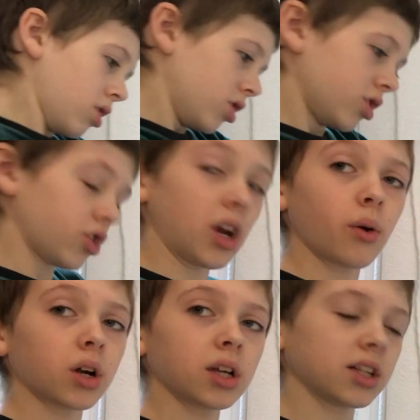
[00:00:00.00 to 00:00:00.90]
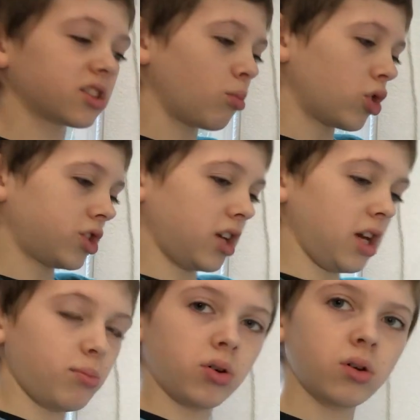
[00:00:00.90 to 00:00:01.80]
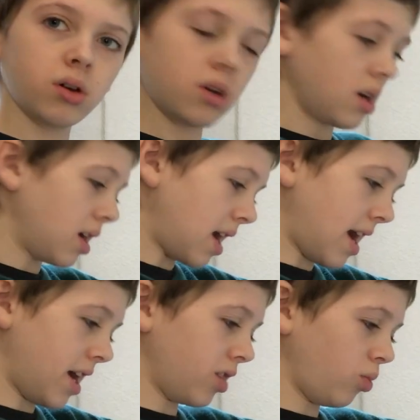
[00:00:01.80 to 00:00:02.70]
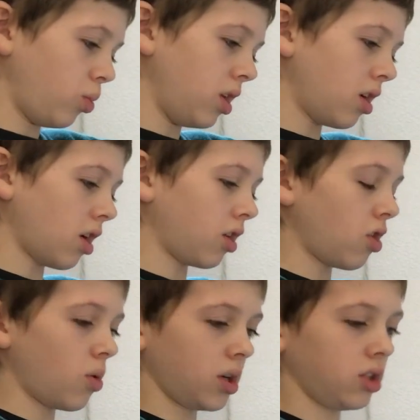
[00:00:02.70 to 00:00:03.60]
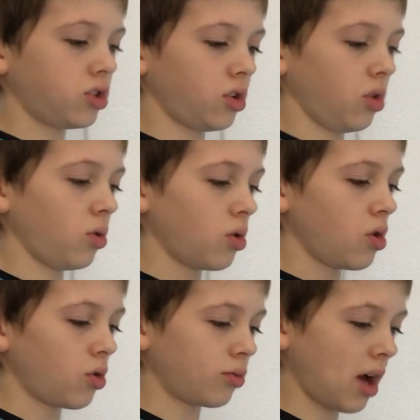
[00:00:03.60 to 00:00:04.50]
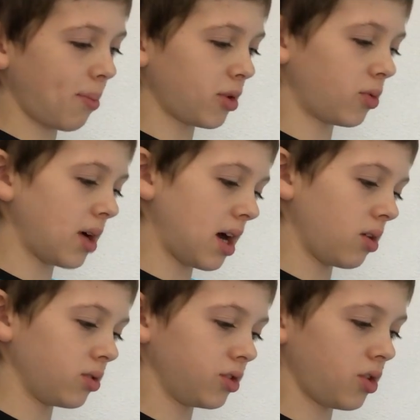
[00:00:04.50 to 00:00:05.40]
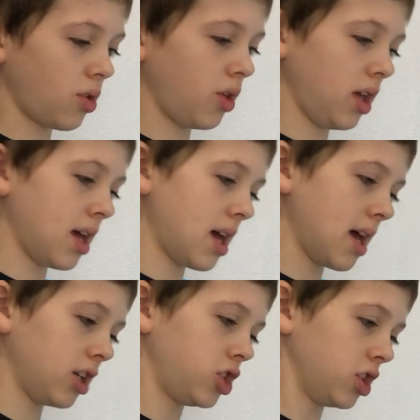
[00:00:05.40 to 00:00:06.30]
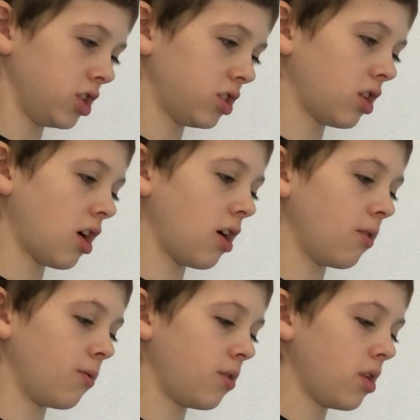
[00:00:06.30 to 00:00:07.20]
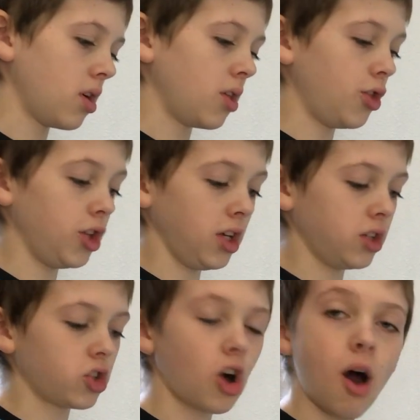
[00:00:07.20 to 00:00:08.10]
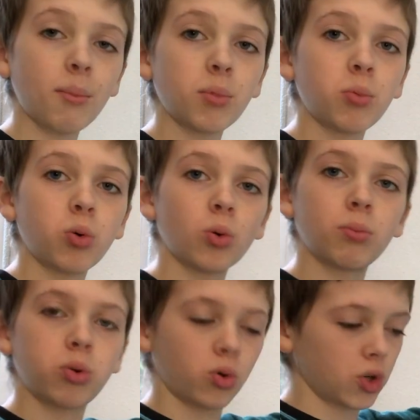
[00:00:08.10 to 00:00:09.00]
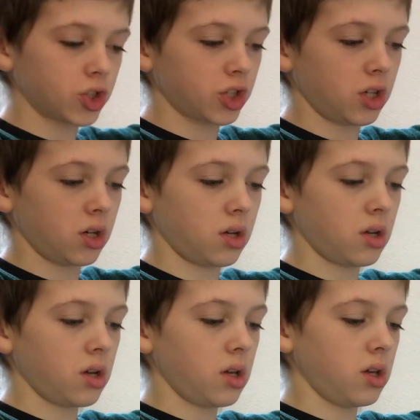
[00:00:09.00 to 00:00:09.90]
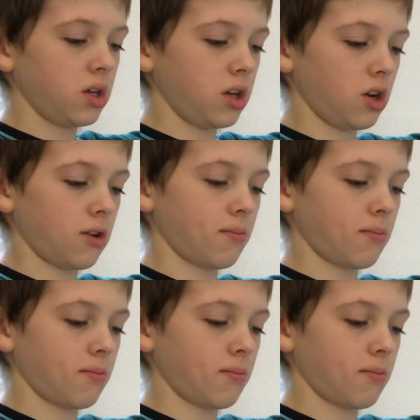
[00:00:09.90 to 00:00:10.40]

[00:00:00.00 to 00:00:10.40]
So now we're gonna get some more tape, and we are going to wrap it around the edges of the top portion here.